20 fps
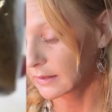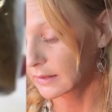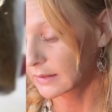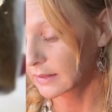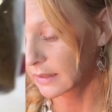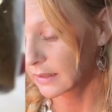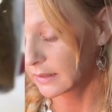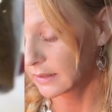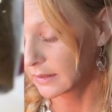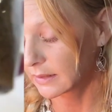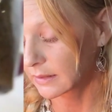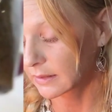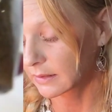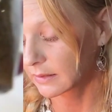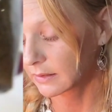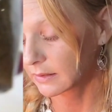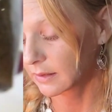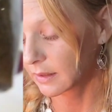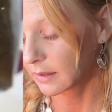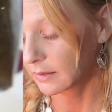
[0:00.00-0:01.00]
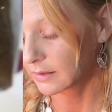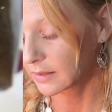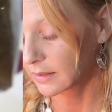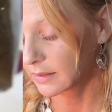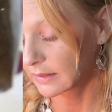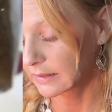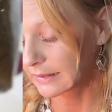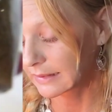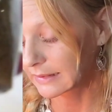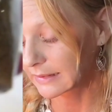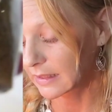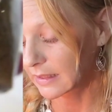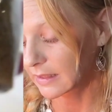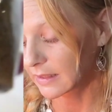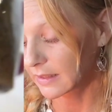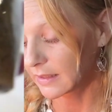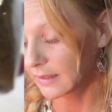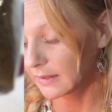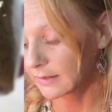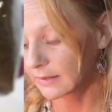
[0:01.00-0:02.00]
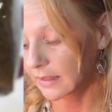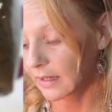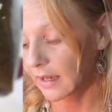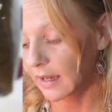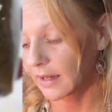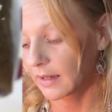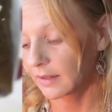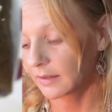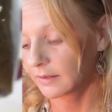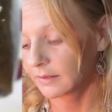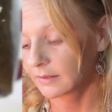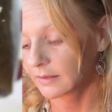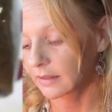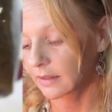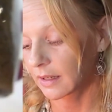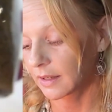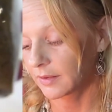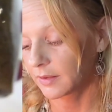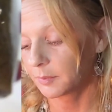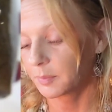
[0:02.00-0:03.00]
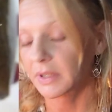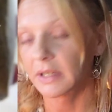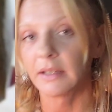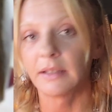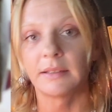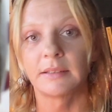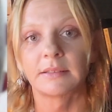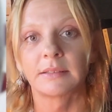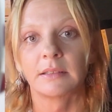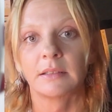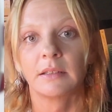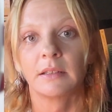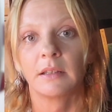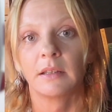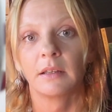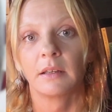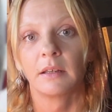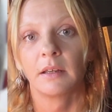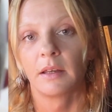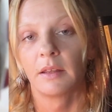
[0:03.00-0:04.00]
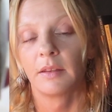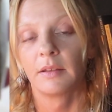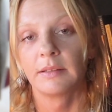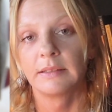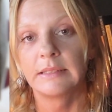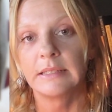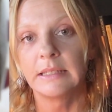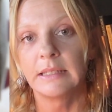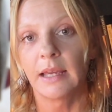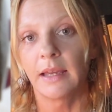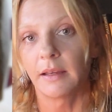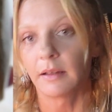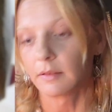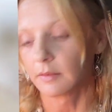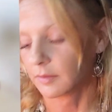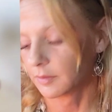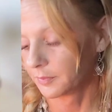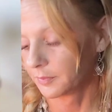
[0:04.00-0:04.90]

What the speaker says: signed to the side and at the base, DL.